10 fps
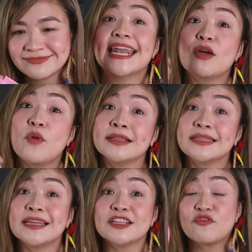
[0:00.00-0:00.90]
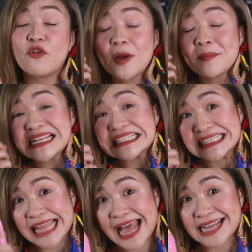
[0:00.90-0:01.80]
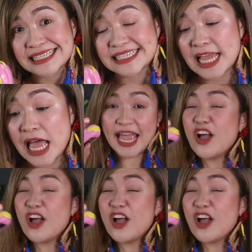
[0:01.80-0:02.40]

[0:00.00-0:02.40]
And I wanted it for my snacks.